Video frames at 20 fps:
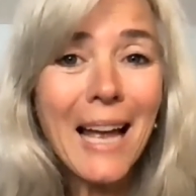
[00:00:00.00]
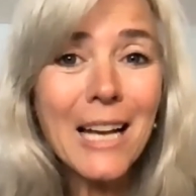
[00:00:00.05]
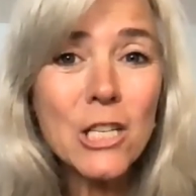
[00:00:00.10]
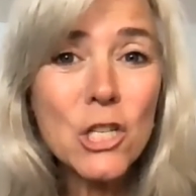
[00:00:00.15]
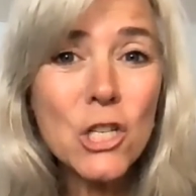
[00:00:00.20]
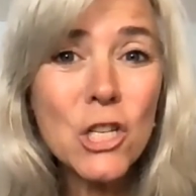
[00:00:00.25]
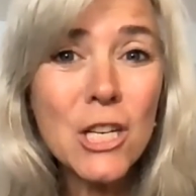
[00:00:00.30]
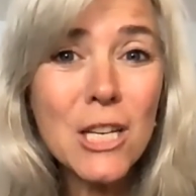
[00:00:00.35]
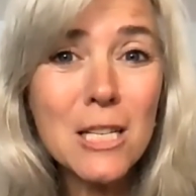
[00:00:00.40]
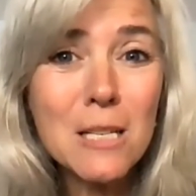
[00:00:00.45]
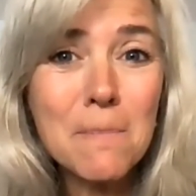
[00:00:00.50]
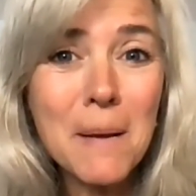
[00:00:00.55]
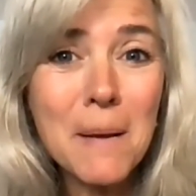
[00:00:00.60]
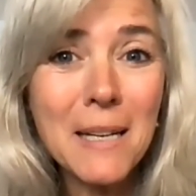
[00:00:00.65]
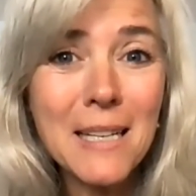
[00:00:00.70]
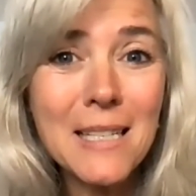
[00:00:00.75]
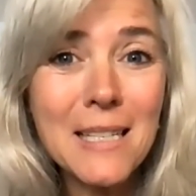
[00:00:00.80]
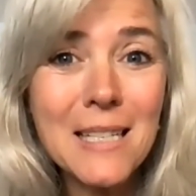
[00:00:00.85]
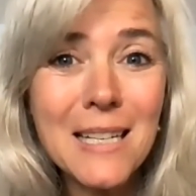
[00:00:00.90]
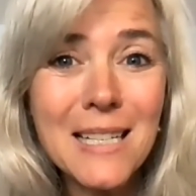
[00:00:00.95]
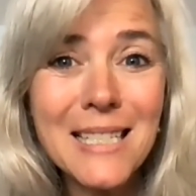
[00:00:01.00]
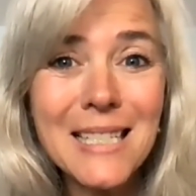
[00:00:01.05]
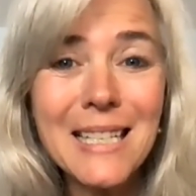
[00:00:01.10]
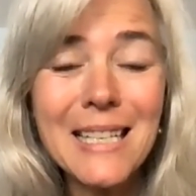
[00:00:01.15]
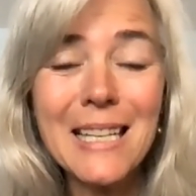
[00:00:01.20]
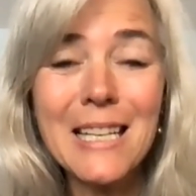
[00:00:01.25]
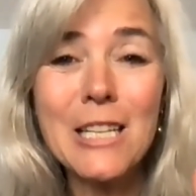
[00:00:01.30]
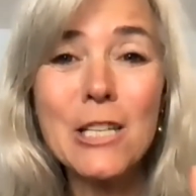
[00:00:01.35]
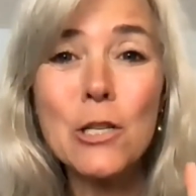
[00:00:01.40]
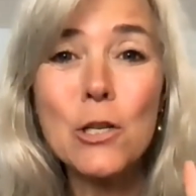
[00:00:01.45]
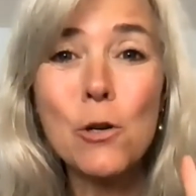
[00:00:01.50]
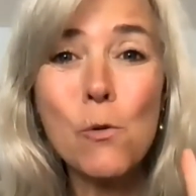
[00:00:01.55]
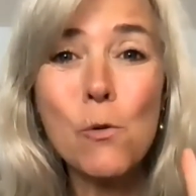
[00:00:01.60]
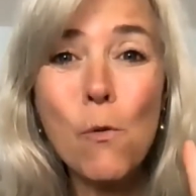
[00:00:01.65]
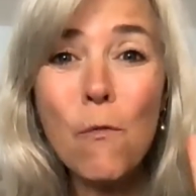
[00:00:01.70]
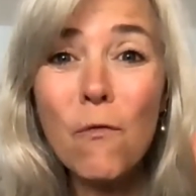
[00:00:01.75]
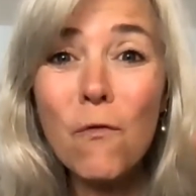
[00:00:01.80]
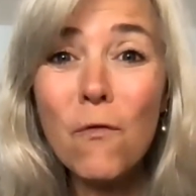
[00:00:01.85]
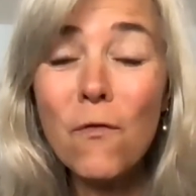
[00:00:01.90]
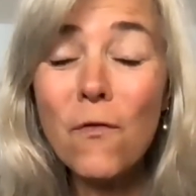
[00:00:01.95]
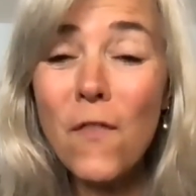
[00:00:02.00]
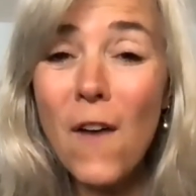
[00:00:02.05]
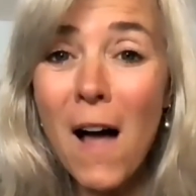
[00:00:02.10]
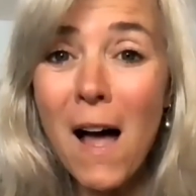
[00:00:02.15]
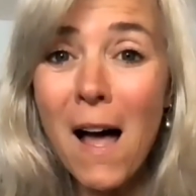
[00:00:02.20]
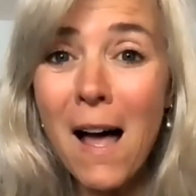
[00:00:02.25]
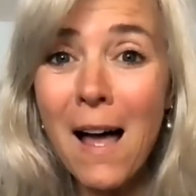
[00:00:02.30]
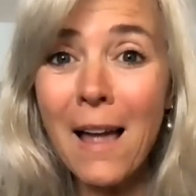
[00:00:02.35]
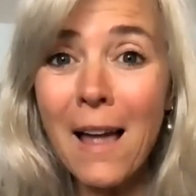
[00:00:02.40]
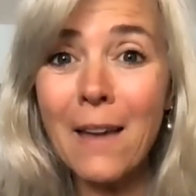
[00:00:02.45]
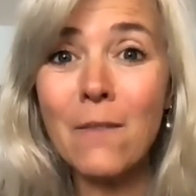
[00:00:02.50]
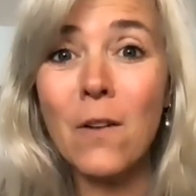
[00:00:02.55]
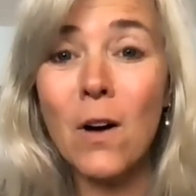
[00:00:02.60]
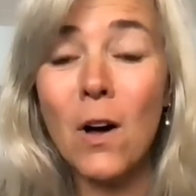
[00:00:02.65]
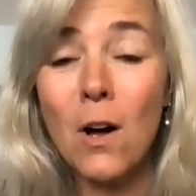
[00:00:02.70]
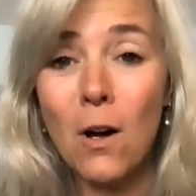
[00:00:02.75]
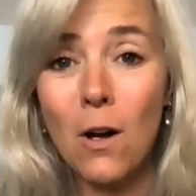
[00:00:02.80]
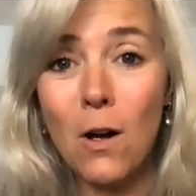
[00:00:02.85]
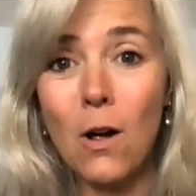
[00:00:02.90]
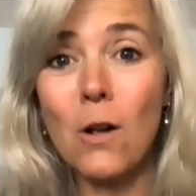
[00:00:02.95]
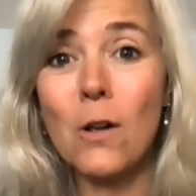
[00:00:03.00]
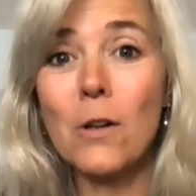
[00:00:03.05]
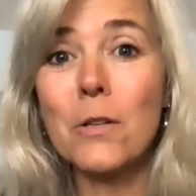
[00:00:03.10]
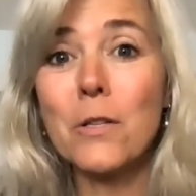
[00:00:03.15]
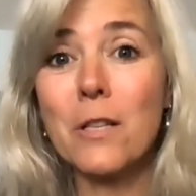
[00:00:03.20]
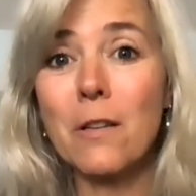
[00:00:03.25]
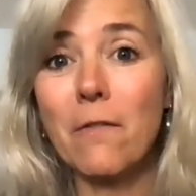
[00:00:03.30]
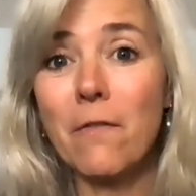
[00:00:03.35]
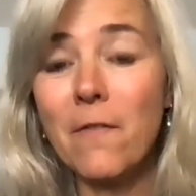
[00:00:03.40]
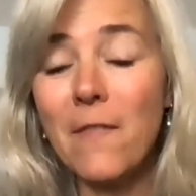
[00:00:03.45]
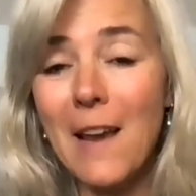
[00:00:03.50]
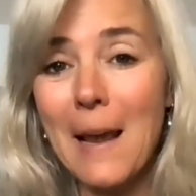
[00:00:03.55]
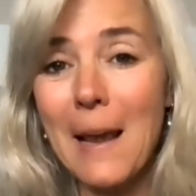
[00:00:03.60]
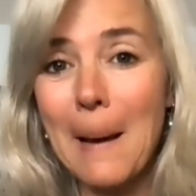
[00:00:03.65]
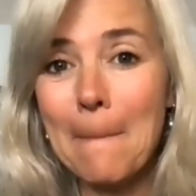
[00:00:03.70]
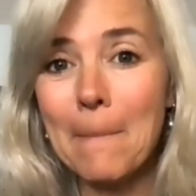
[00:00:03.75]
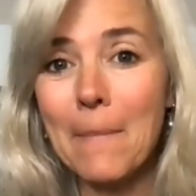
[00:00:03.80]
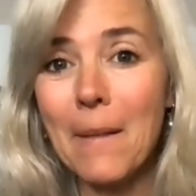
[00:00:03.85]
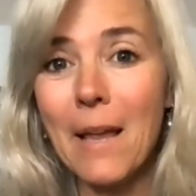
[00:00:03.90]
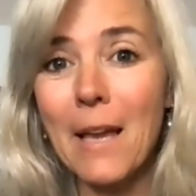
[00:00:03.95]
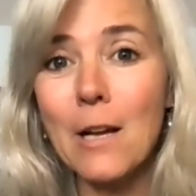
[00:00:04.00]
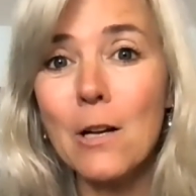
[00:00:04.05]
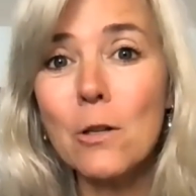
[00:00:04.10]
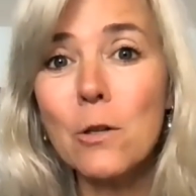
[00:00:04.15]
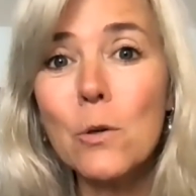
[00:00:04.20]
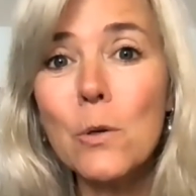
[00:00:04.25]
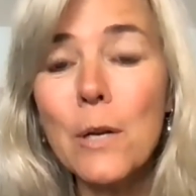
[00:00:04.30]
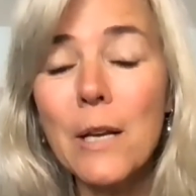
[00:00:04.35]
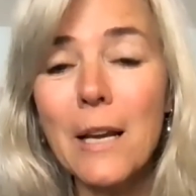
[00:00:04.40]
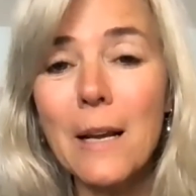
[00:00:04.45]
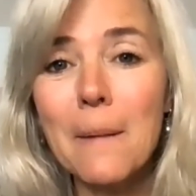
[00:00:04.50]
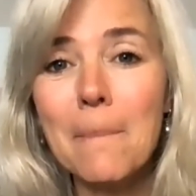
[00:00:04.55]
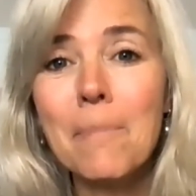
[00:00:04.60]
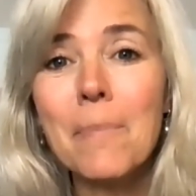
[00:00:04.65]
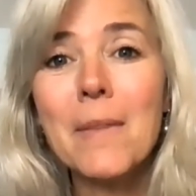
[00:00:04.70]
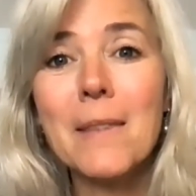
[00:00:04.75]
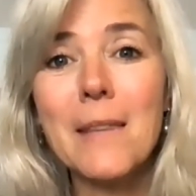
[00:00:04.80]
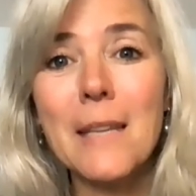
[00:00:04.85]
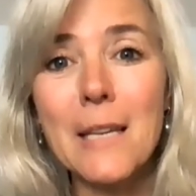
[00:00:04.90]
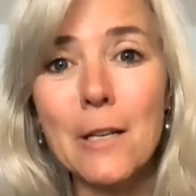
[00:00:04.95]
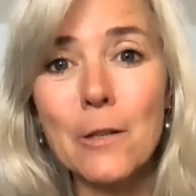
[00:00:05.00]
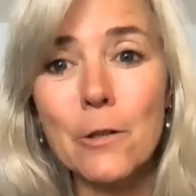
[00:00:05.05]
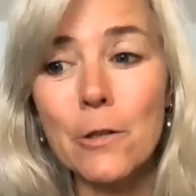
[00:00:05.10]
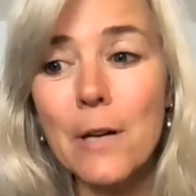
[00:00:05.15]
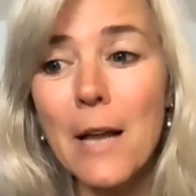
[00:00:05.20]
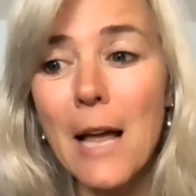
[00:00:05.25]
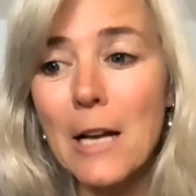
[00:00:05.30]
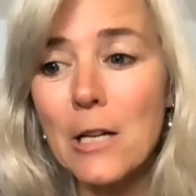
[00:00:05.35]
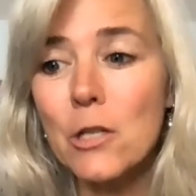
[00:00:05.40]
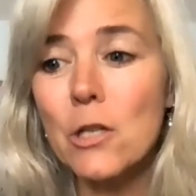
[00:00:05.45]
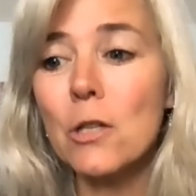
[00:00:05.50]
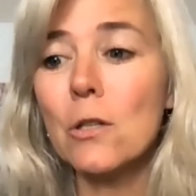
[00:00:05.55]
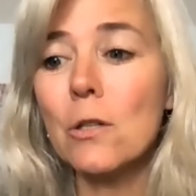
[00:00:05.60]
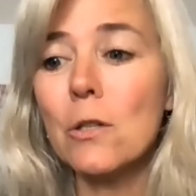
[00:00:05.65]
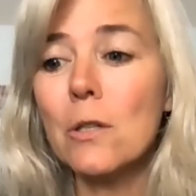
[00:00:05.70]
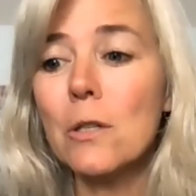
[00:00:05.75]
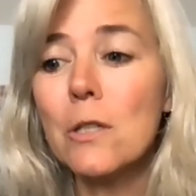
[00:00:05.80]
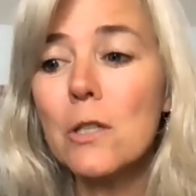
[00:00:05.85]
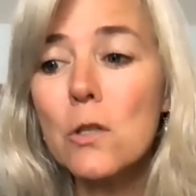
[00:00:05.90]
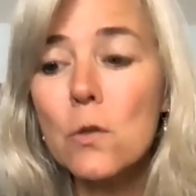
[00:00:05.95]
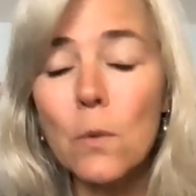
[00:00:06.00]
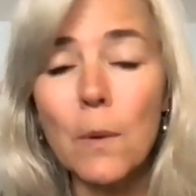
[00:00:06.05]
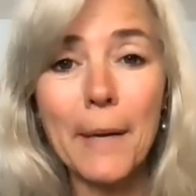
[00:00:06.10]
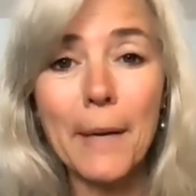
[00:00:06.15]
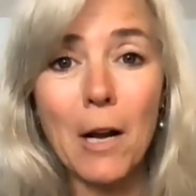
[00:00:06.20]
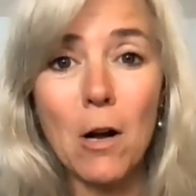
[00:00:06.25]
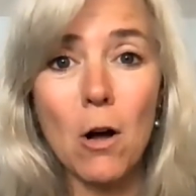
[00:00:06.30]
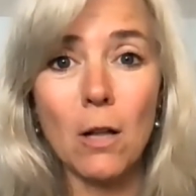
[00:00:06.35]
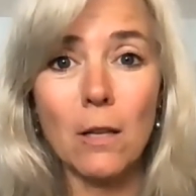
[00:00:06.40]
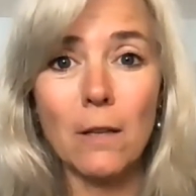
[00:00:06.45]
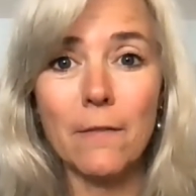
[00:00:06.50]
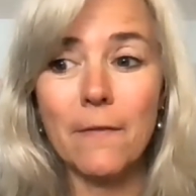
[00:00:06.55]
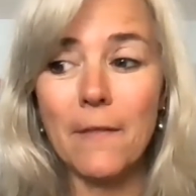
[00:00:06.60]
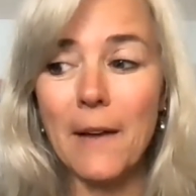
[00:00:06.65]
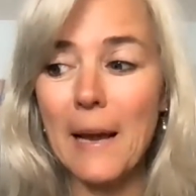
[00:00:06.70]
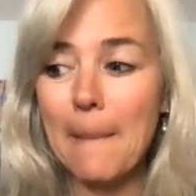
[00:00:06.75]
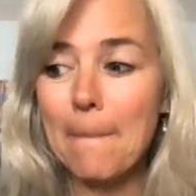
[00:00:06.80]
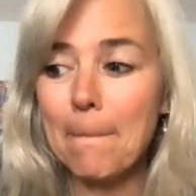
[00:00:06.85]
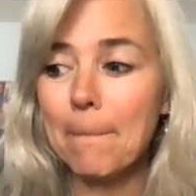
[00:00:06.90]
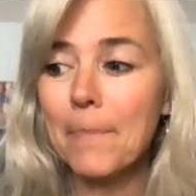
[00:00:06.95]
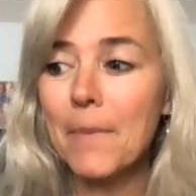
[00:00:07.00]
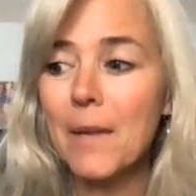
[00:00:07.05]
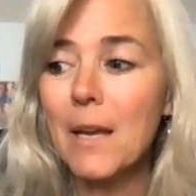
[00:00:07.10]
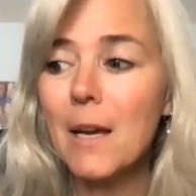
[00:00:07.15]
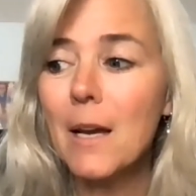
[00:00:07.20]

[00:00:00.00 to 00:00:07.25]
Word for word: and she has been inducted into five Halls of Fame, including the International Swimming Hall of Fame.